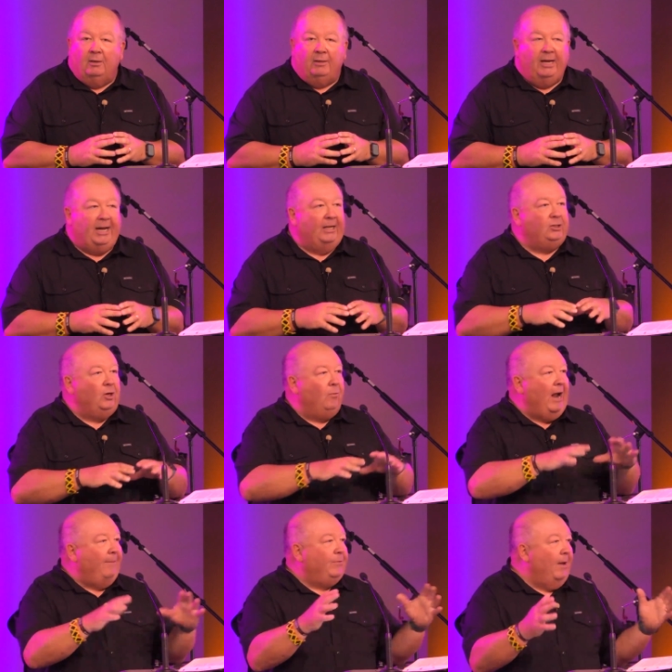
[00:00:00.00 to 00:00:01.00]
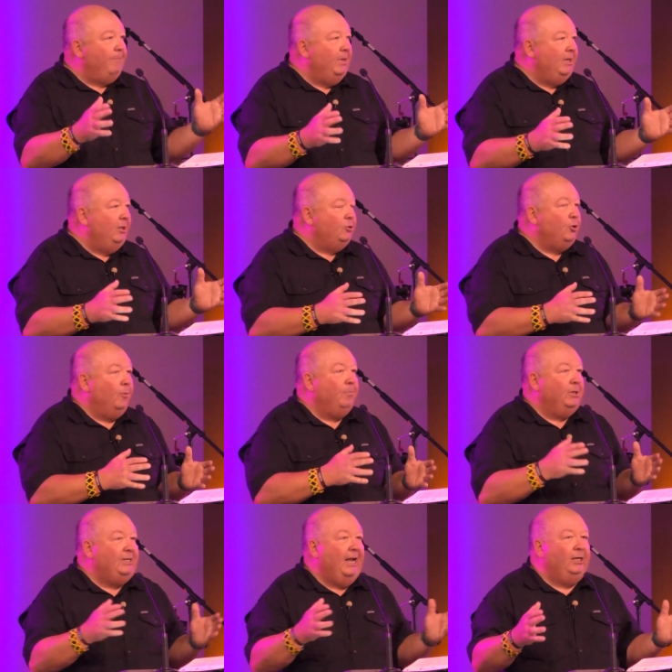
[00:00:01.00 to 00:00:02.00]
They got so wrapped up in the
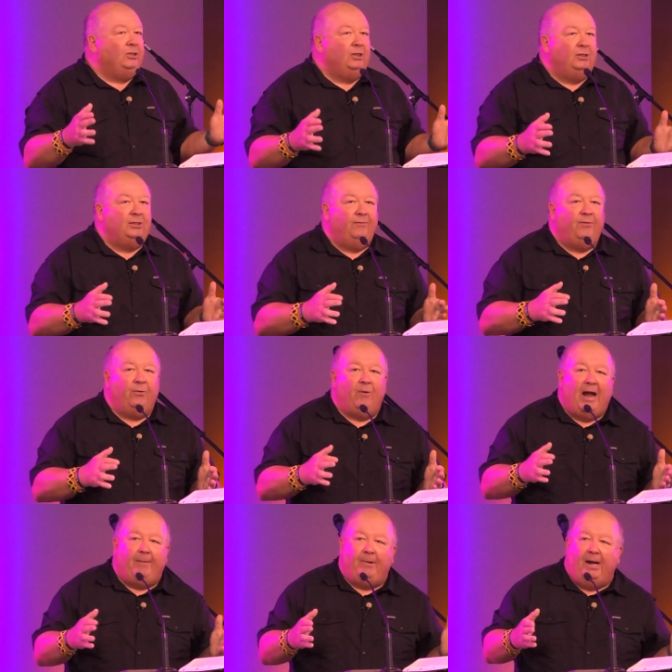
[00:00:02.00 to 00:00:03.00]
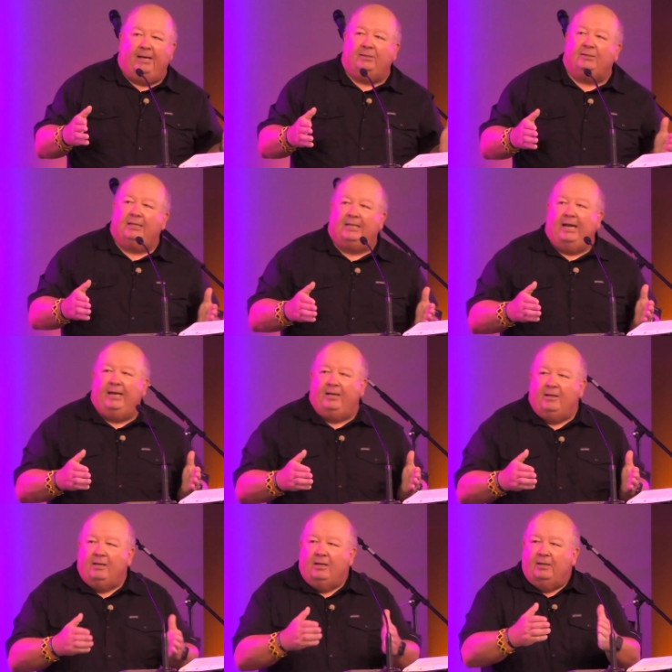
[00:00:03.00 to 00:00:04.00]
interpretations of the rabbis that they
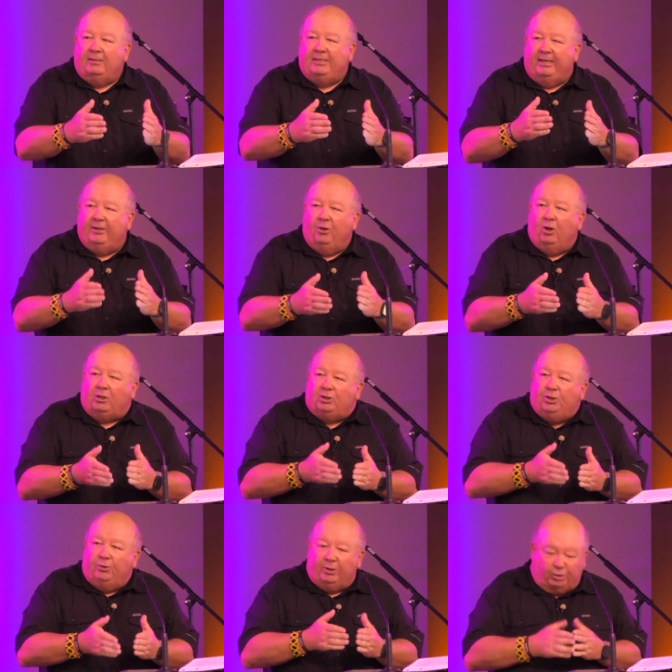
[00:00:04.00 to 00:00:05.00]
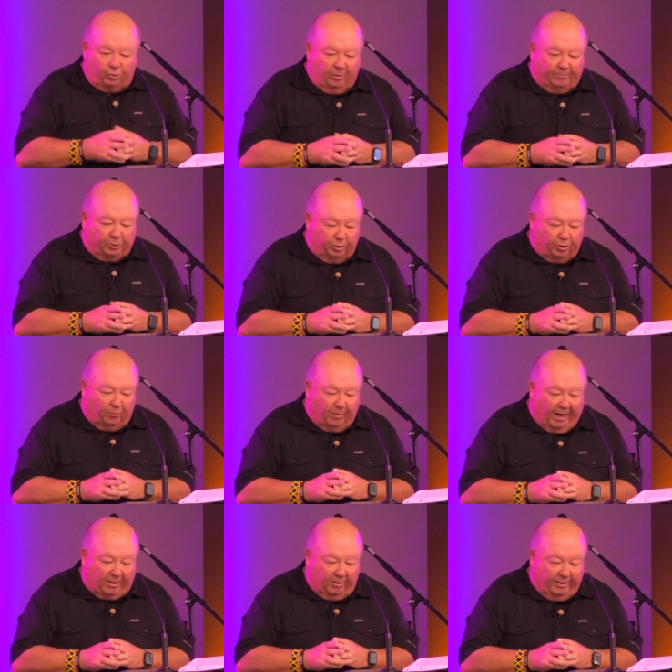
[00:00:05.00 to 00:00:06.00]
didn't look to the scripture
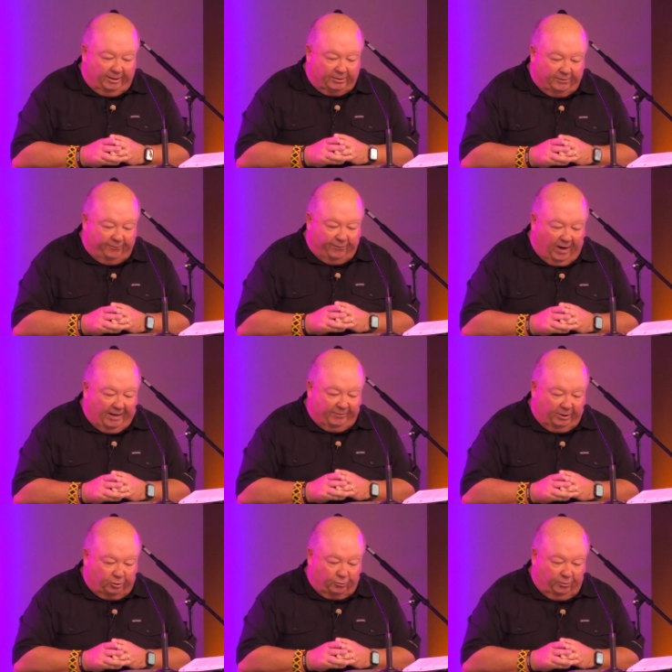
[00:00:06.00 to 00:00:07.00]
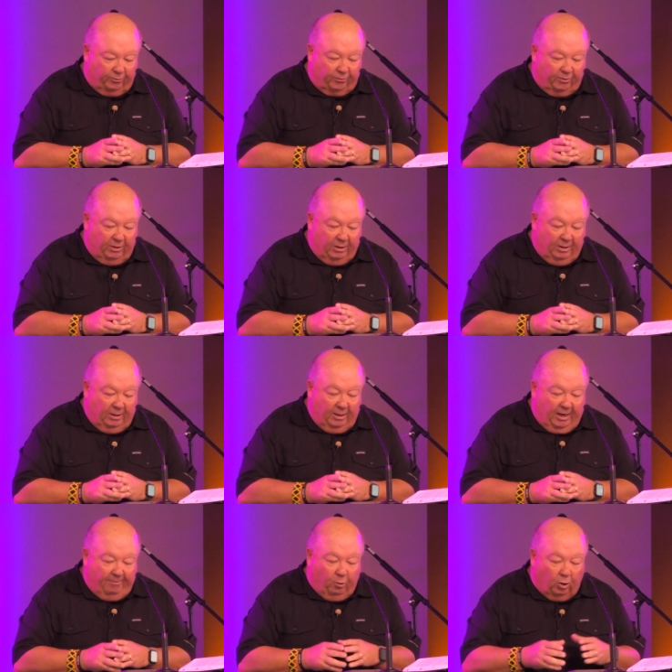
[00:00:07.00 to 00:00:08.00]
directly to find the truth.
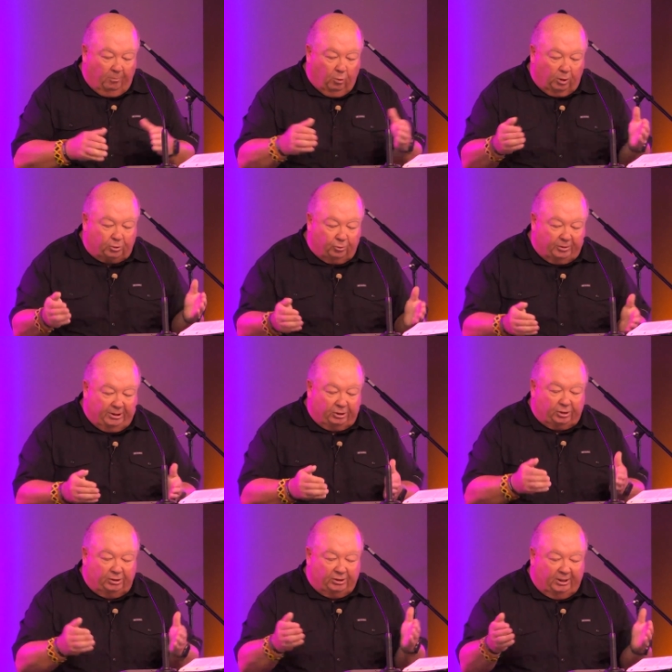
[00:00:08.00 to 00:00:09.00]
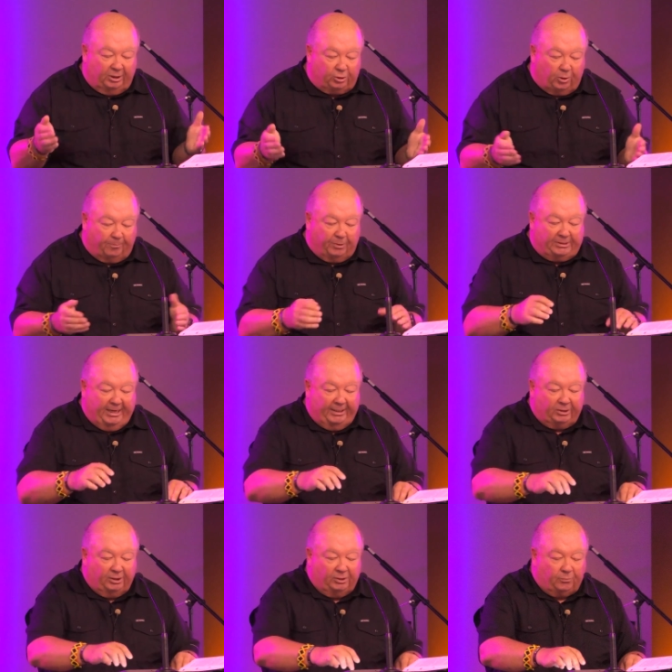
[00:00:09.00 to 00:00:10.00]
And more and more traditions and
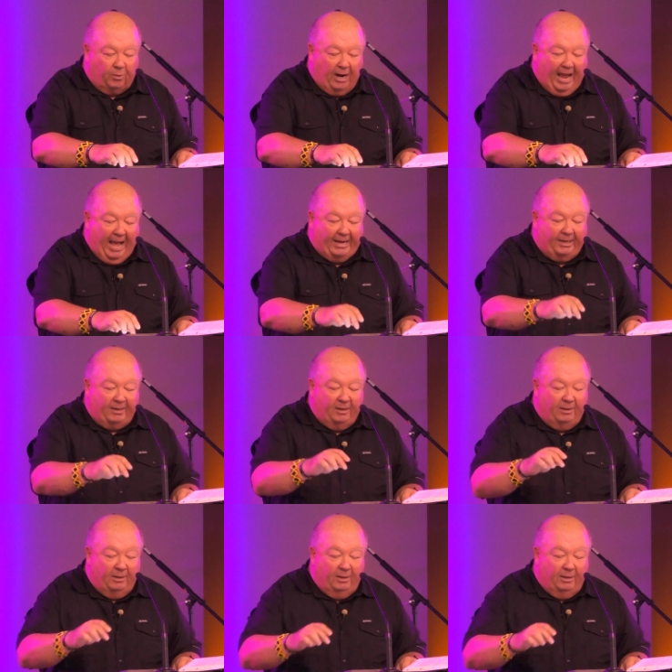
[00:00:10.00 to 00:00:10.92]
interpretations were added